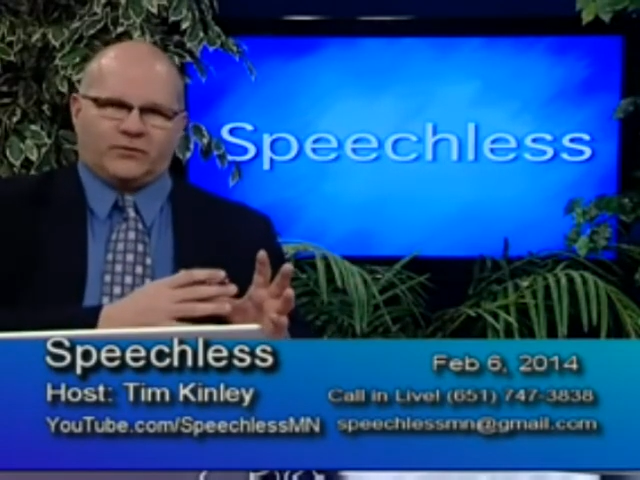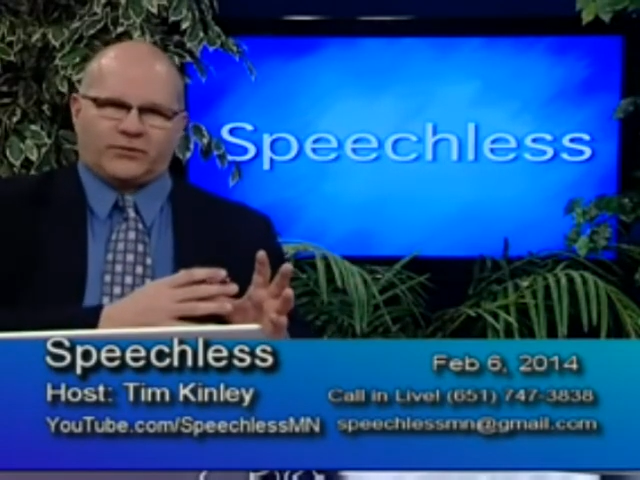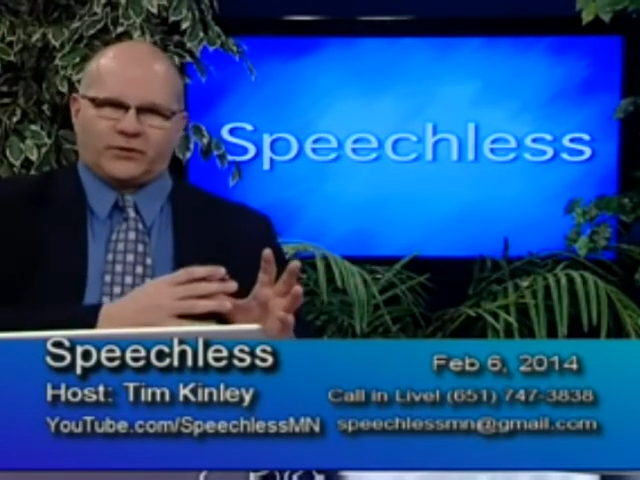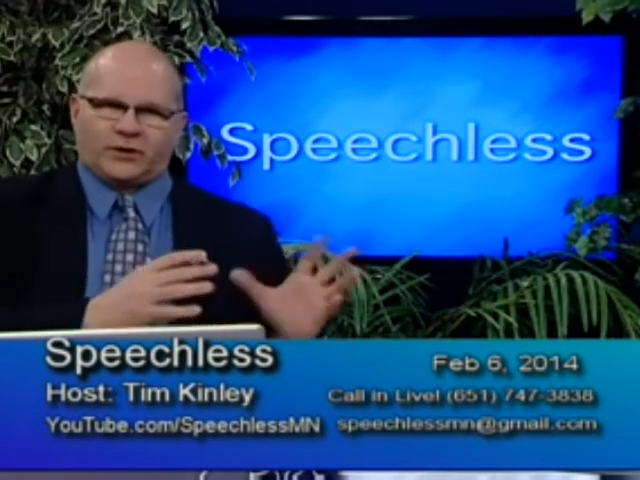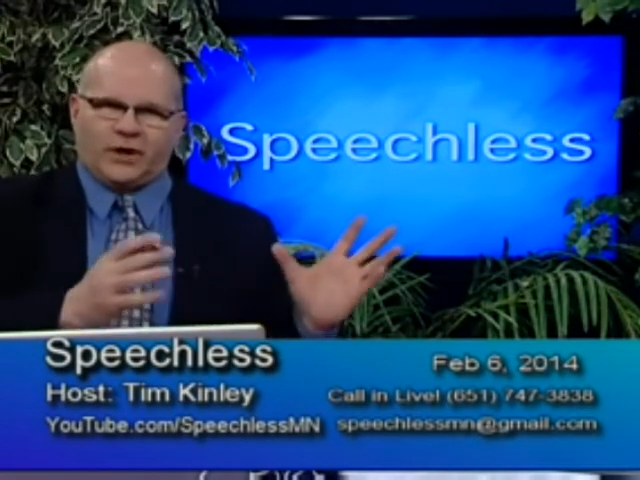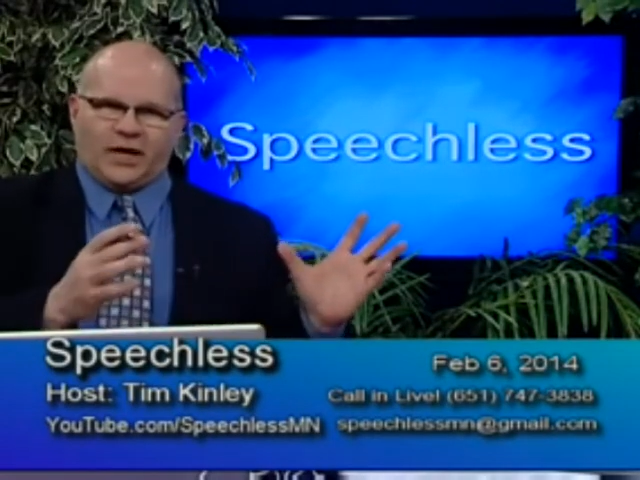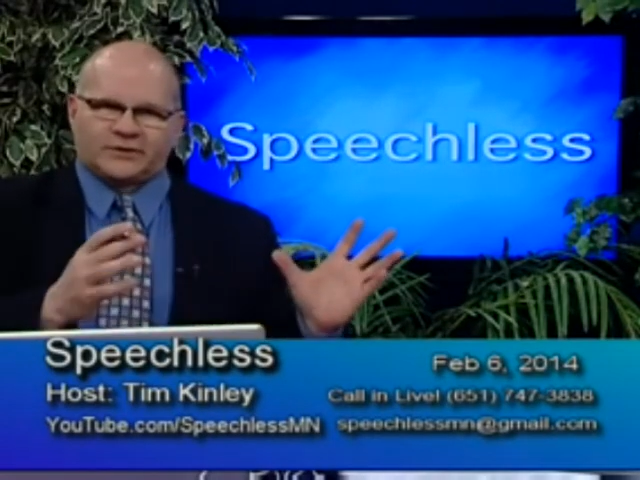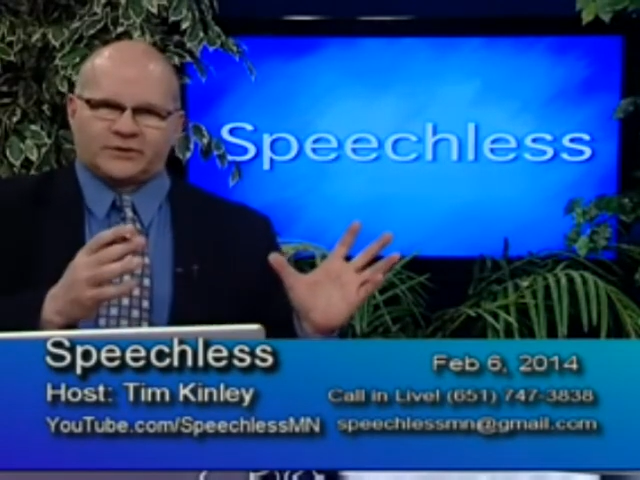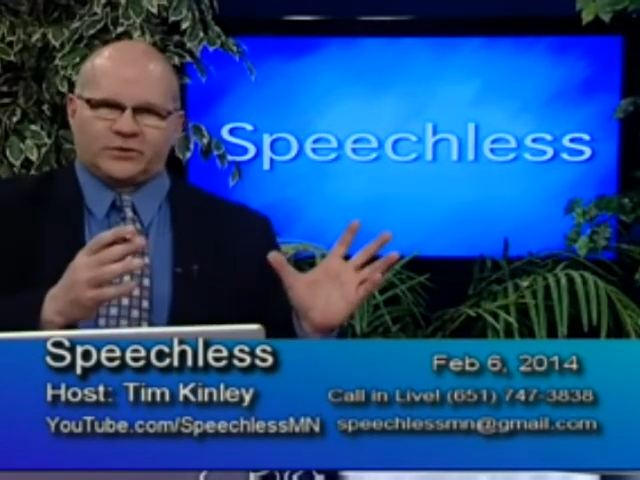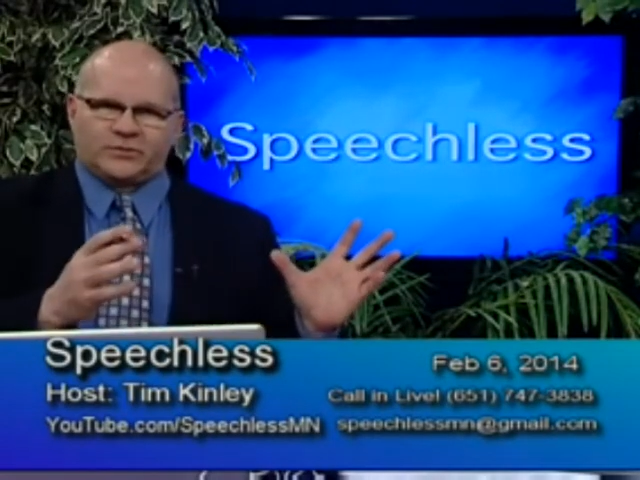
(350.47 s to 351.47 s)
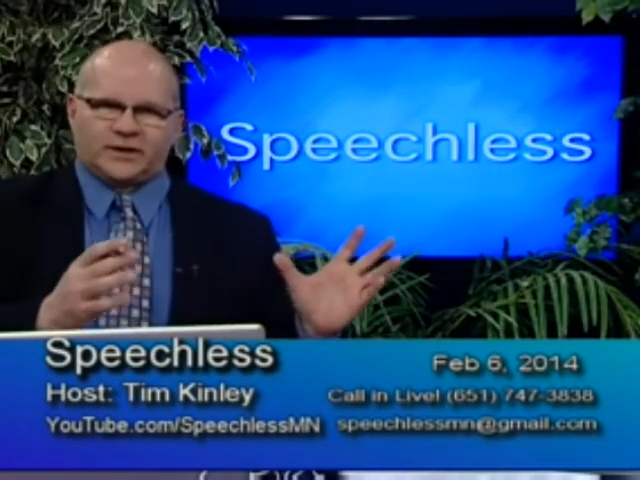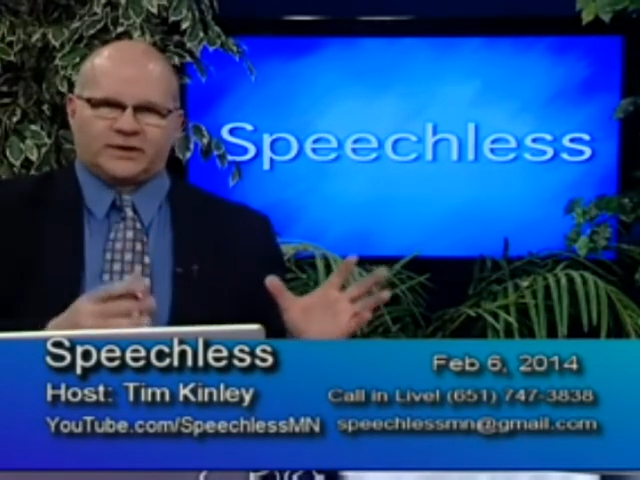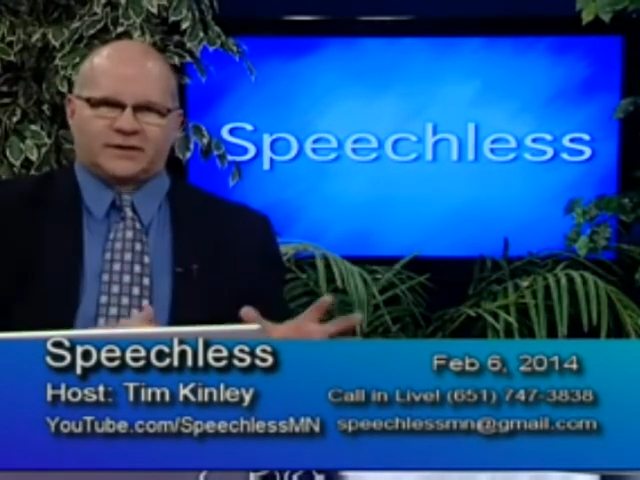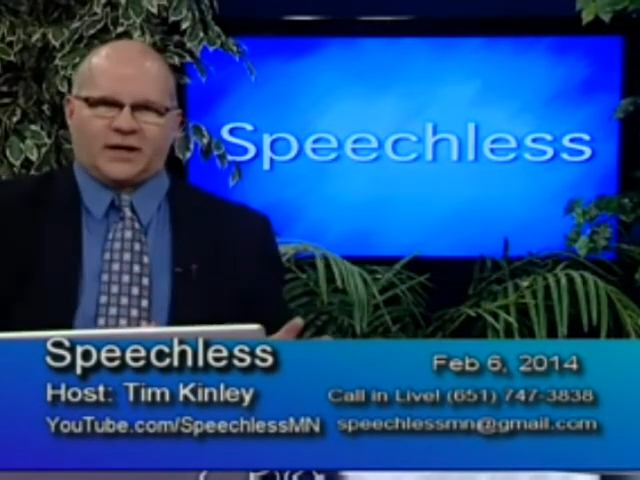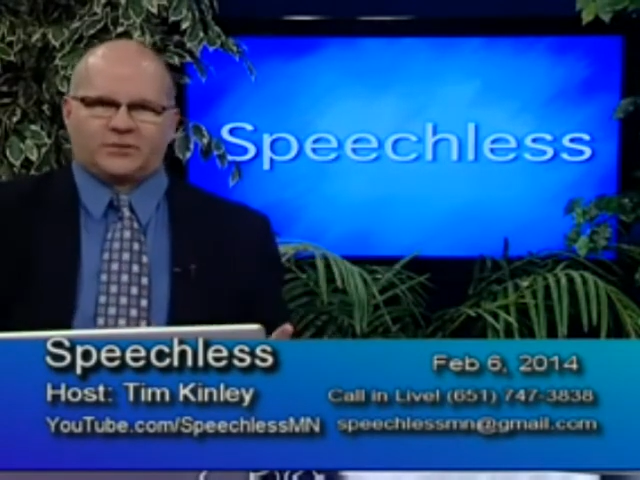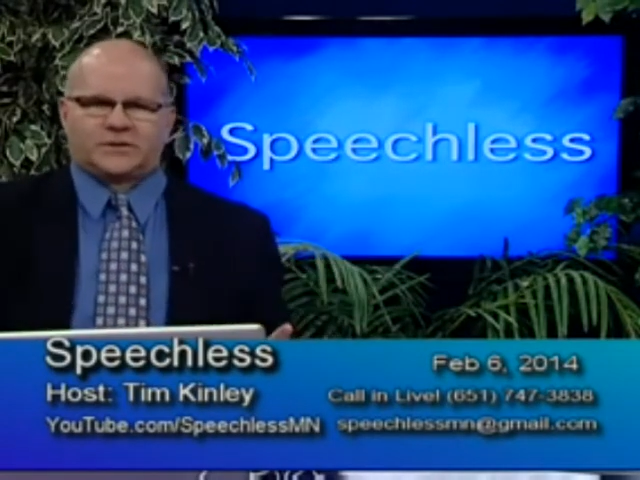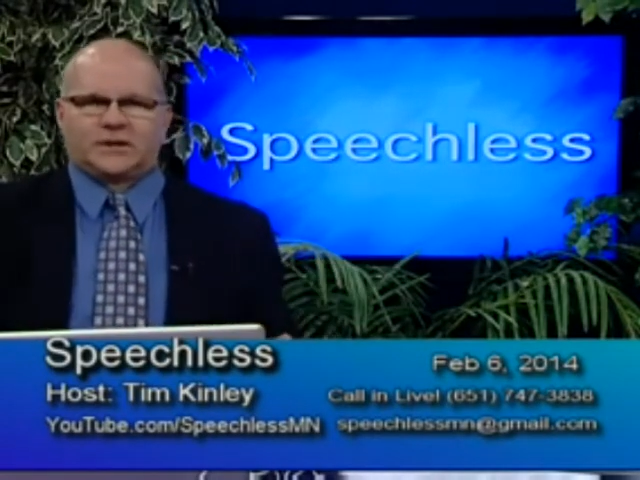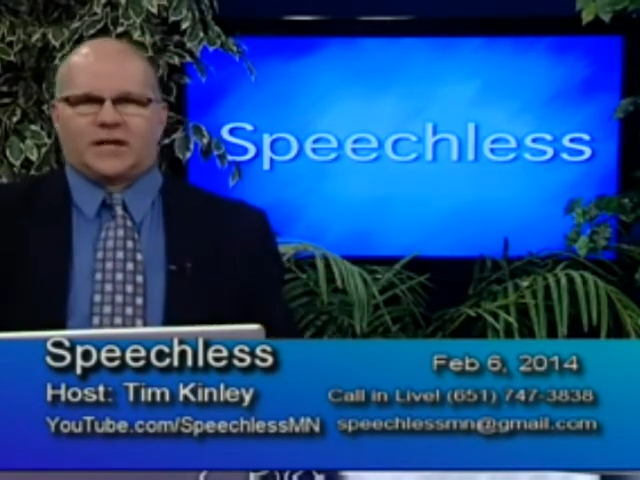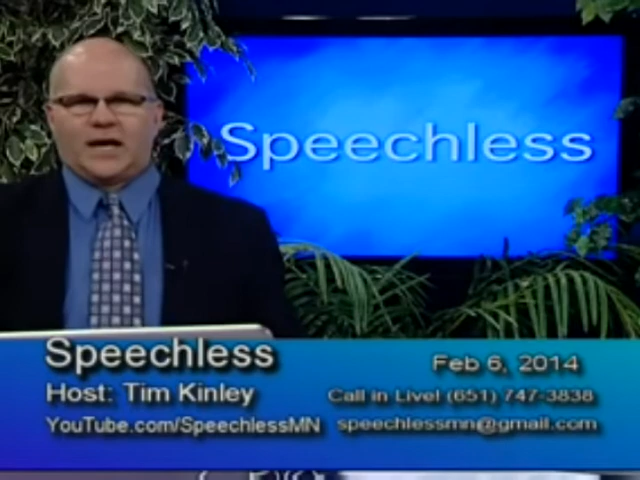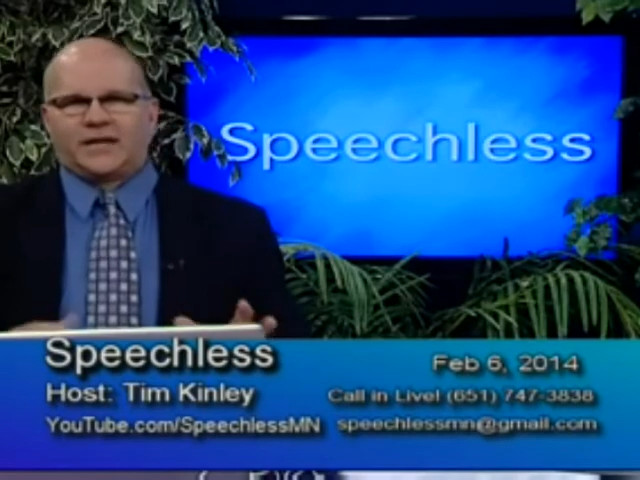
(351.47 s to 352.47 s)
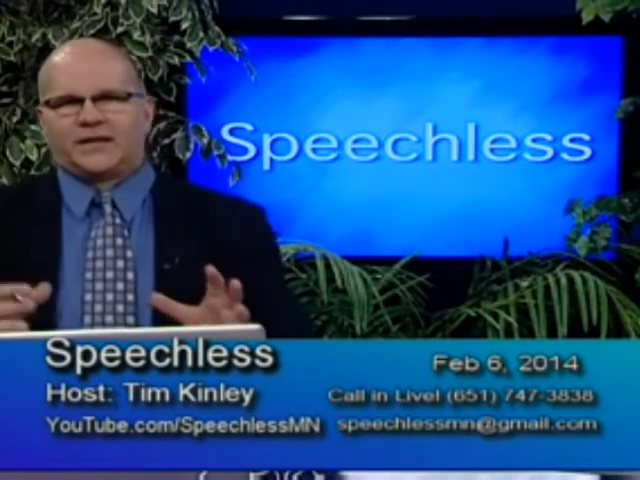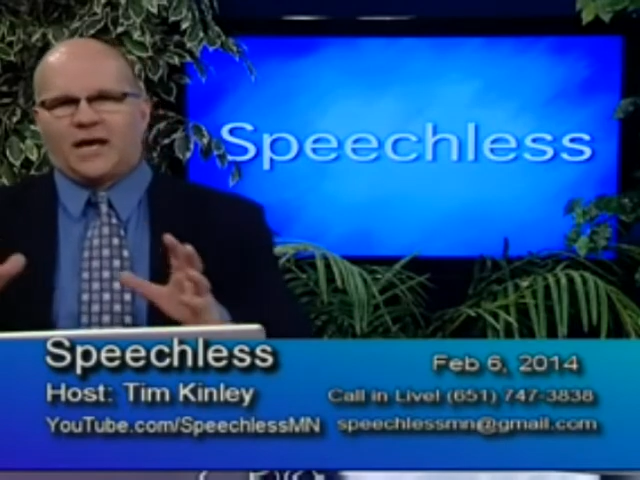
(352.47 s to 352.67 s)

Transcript: for the lawsuit because I was denied.